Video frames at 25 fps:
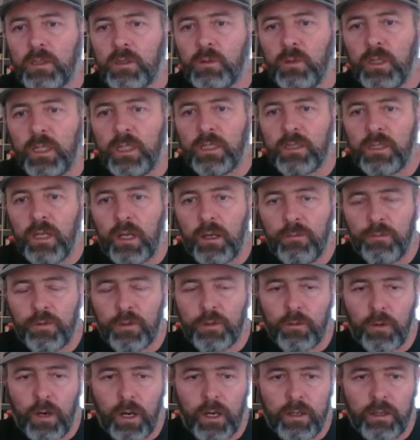because we can
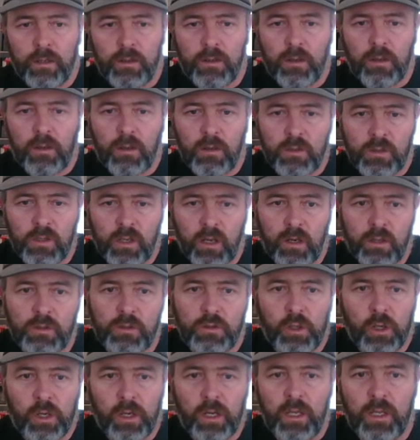take for granted that there's
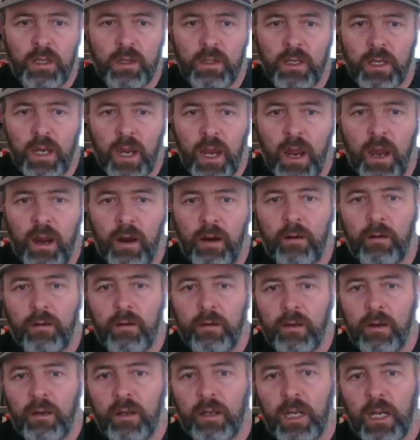oxygen in the
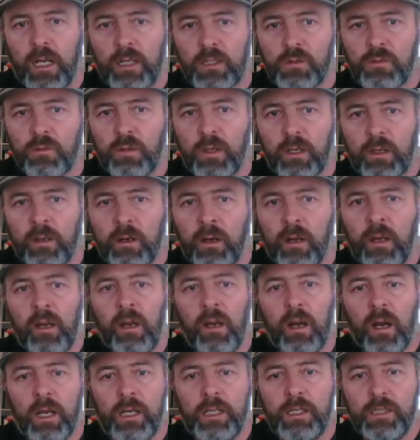air. And that's
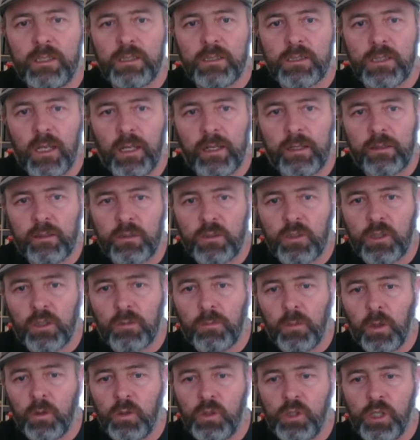where ideas like
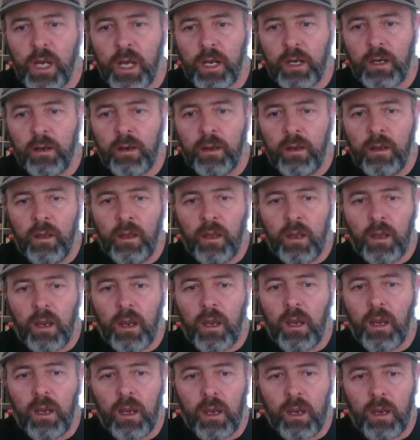the turbojet
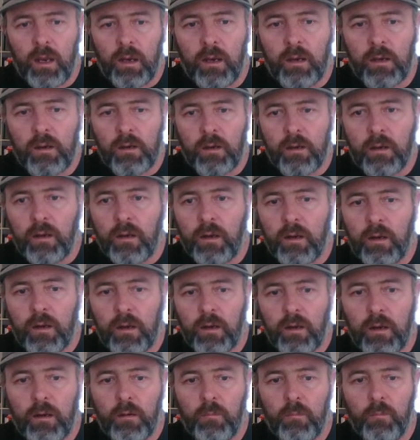and
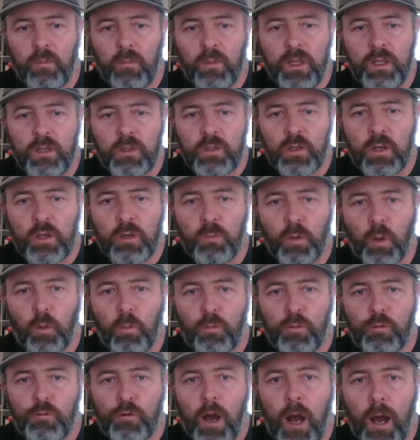the
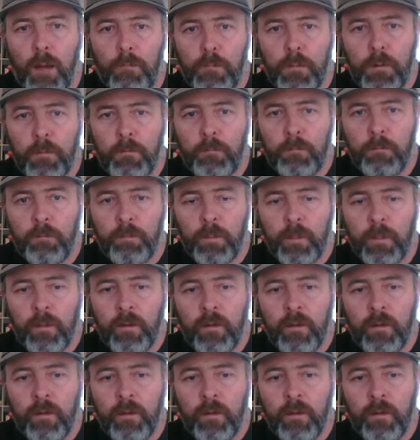turboprop